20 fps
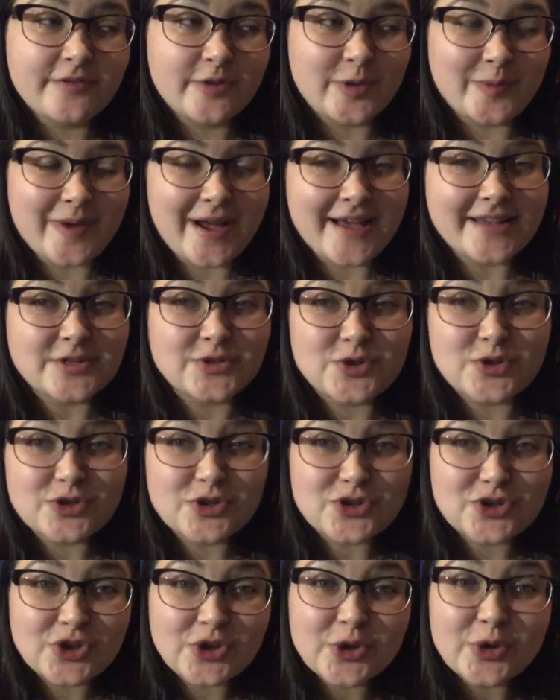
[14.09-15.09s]
for the past
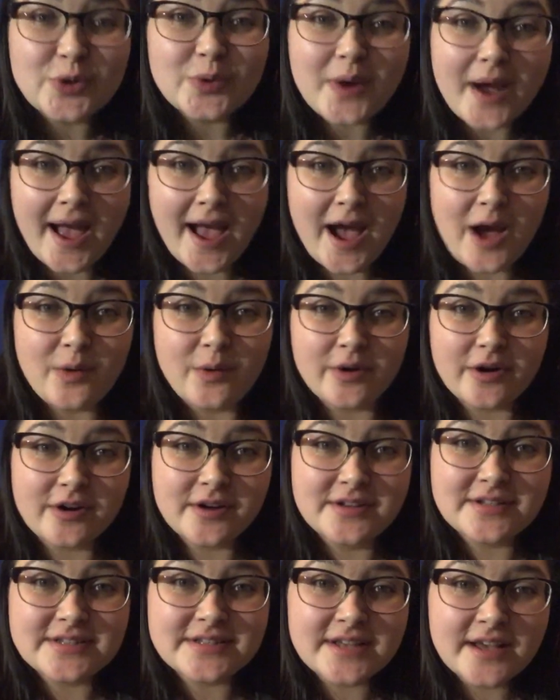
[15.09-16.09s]
two
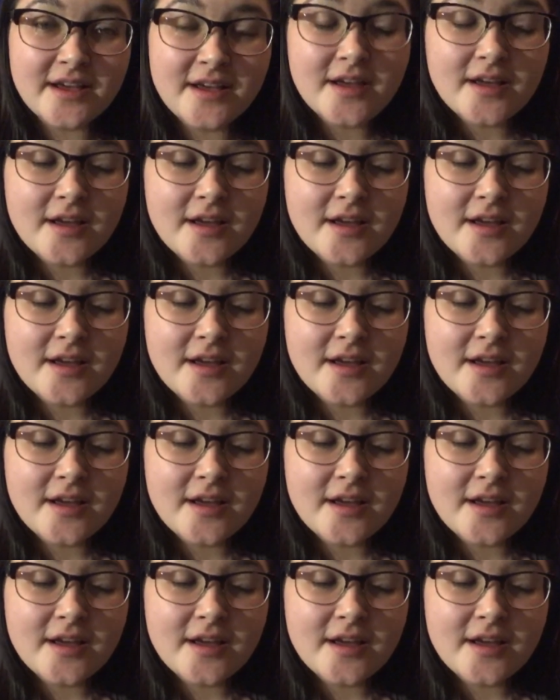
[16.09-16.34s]
hours